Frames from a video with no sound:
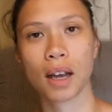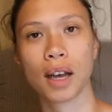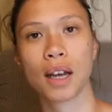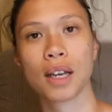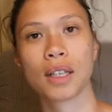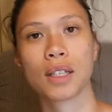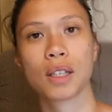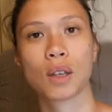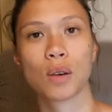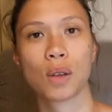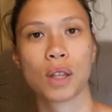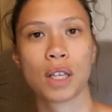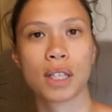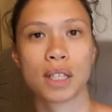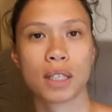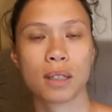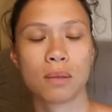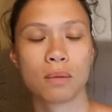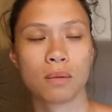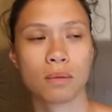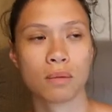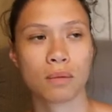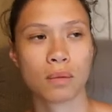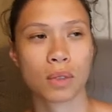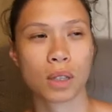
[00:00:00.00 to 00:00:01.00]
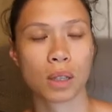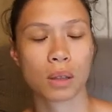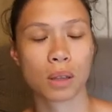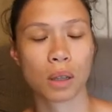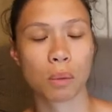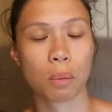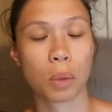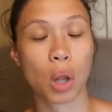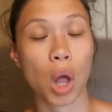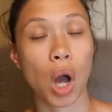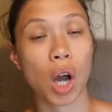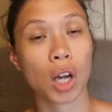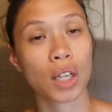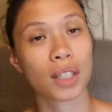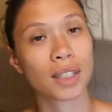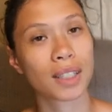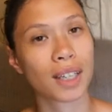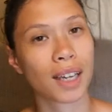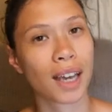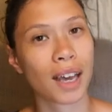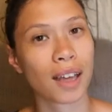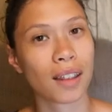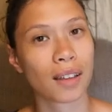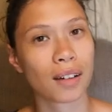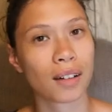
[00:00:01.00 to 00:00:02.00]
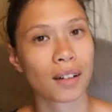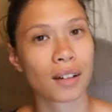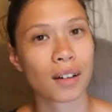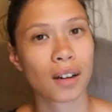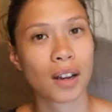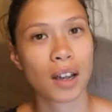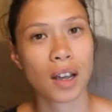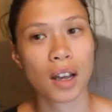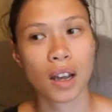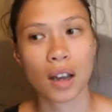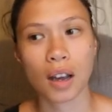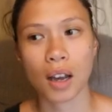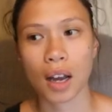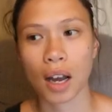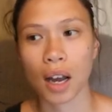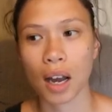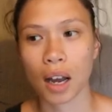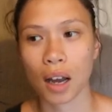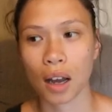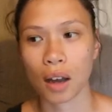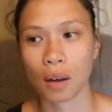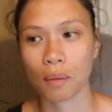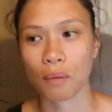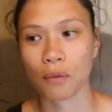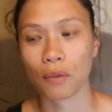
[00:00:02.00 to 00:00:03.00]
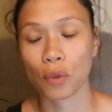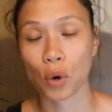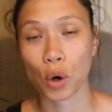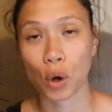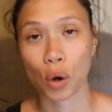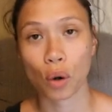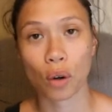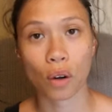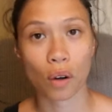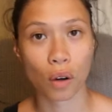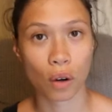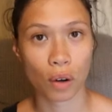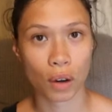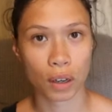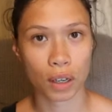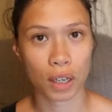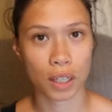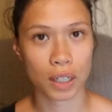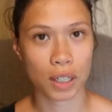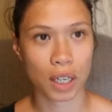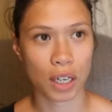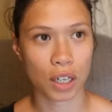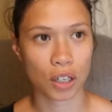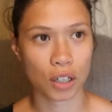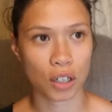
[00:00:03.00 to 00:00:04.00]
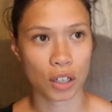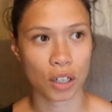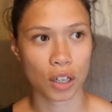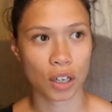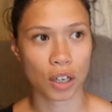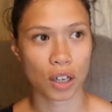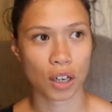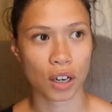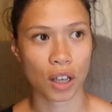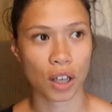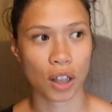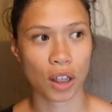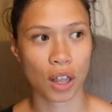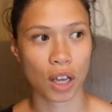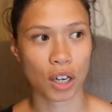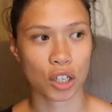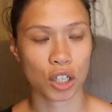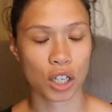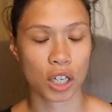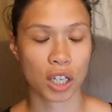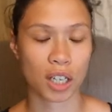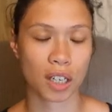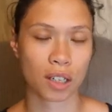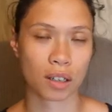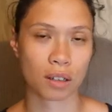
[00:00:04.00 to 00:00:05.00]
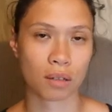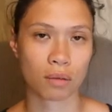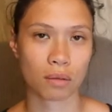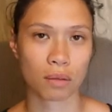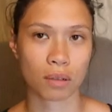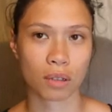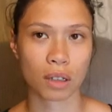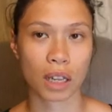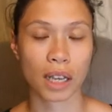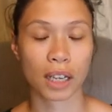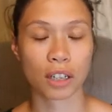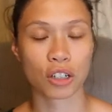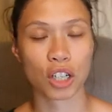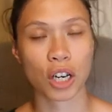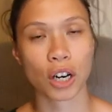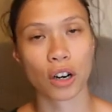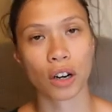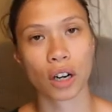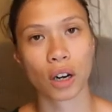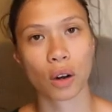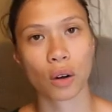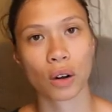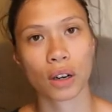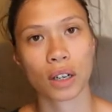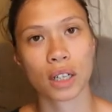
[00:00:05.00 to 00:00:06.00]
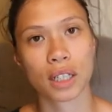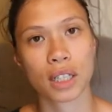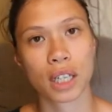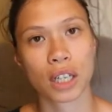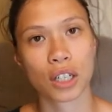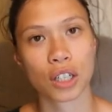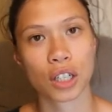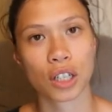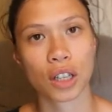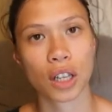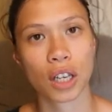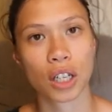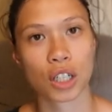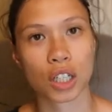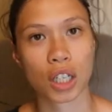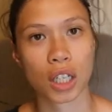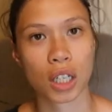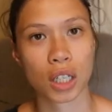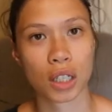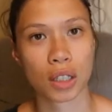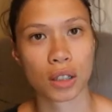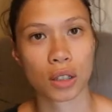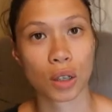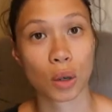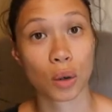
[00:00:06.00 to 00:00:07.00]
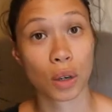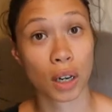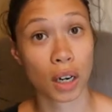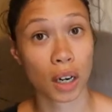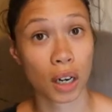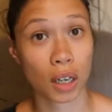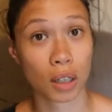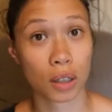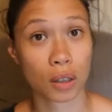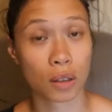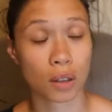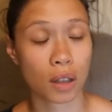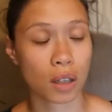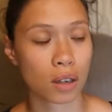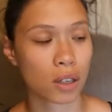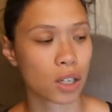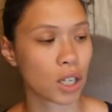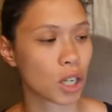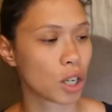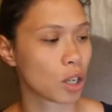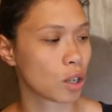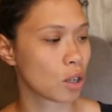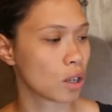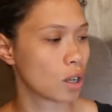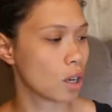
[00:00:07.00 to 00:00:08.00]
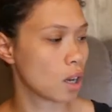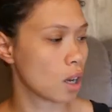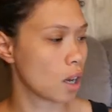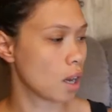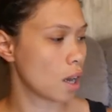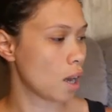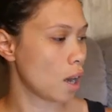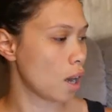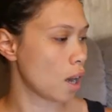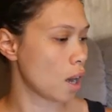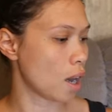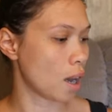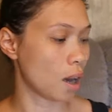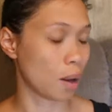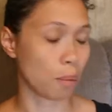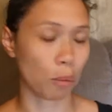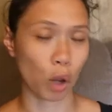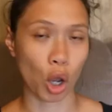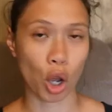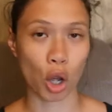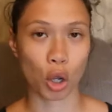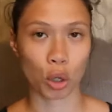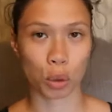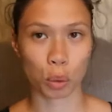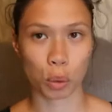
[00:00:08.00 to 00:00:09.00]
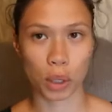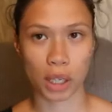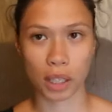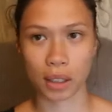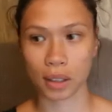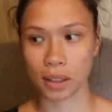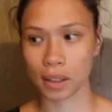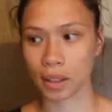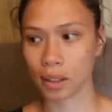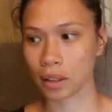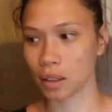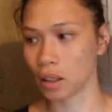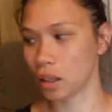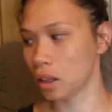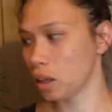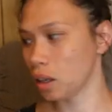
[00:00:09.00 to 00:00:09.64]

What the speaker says: sew the blocks together for her organization that she, like, charity organization that she's donating to this year, called Wings.